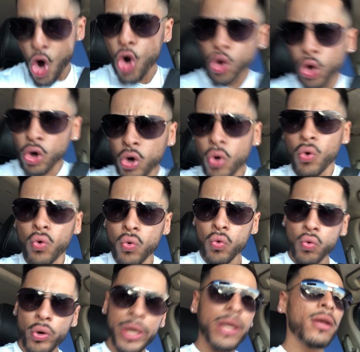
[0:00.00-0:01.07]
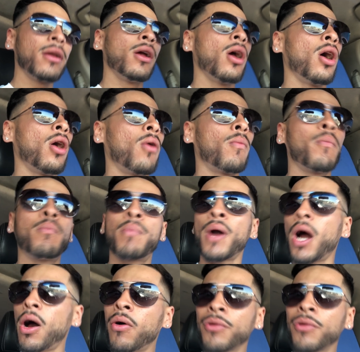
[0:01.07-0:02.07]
Ooh wee. Bro,